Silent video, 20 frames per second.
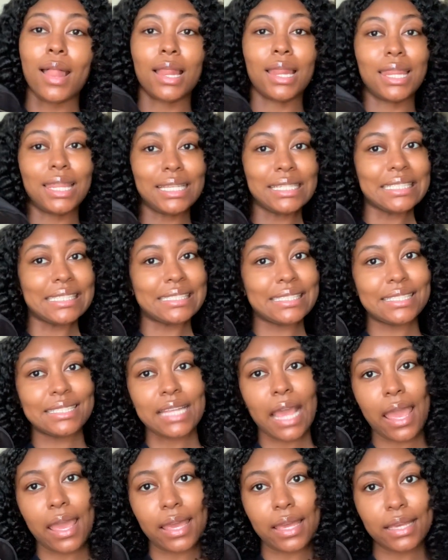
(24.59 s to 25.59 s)
this
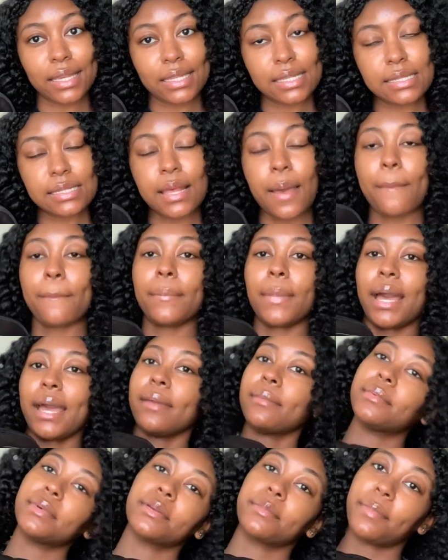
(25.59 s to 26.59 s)
is my
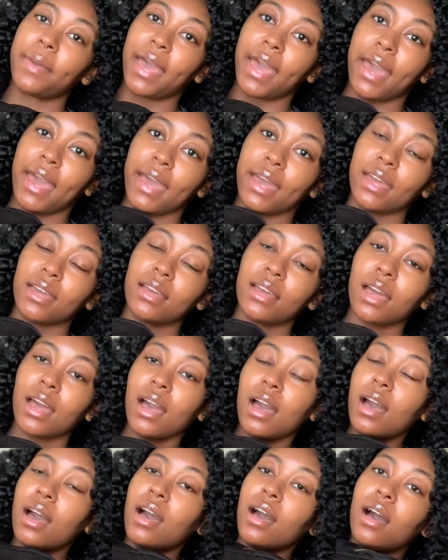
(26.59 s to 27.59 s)
book bag.
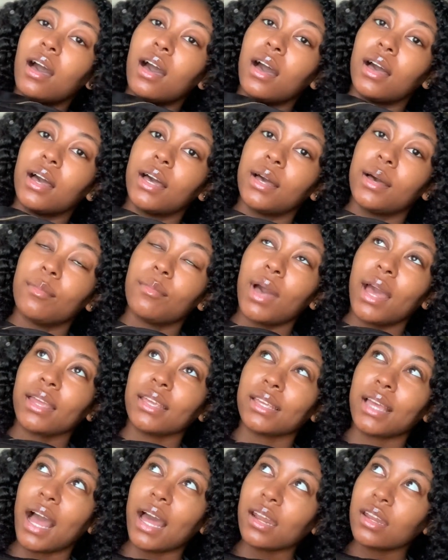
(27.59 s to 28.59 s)
I
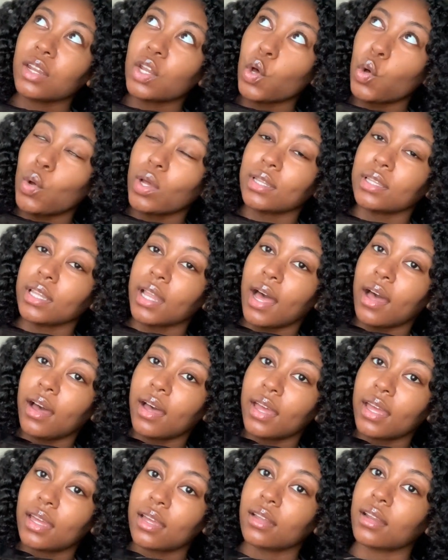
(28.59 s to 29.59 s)
got it
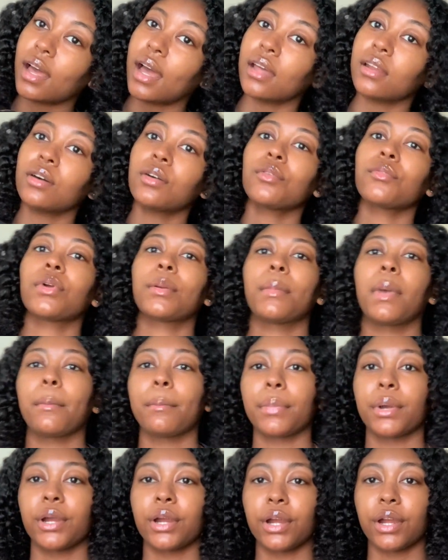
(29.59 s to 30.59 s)
online. I don't
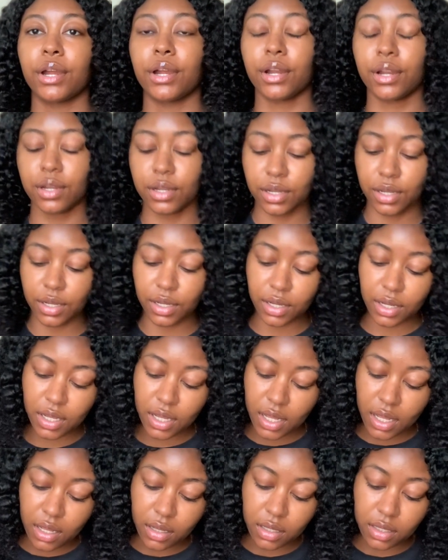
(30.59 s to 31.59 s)
remember
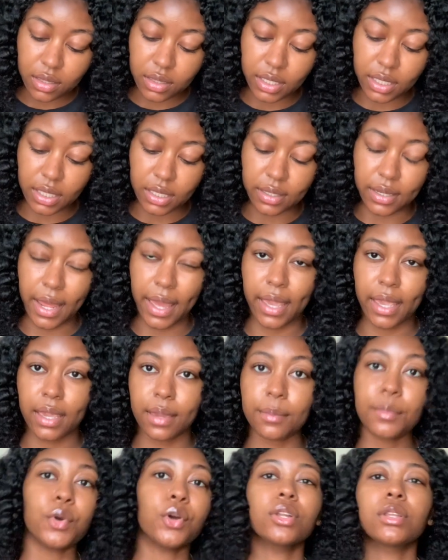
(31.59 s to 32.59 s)
the
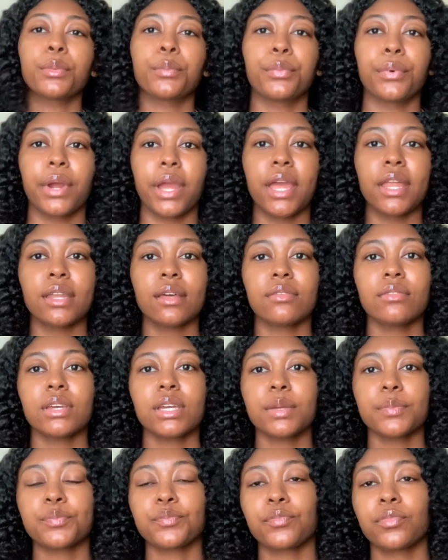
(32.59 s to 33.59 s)
name or the brand of
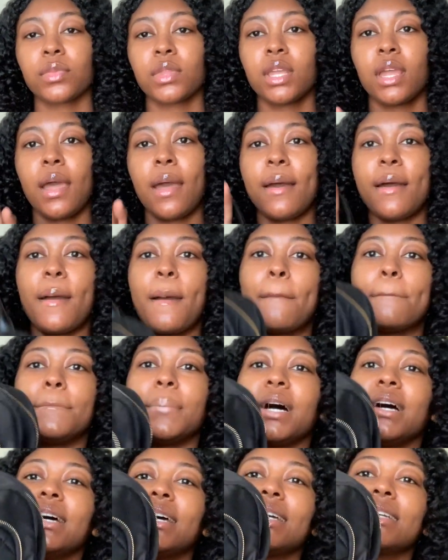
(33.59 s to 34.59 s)
it,
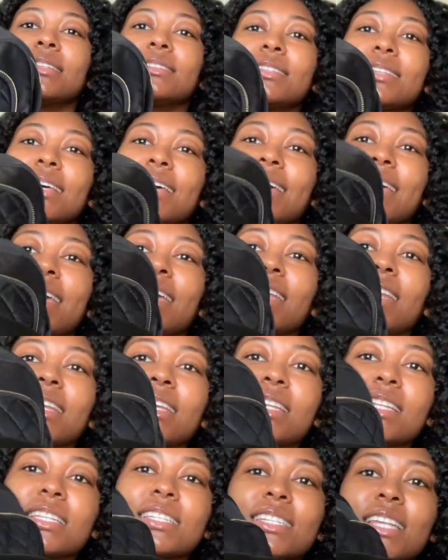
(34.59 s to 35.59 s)
but it
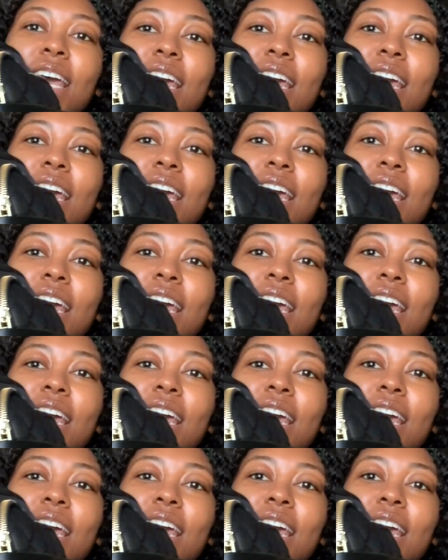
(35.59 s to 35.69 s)
is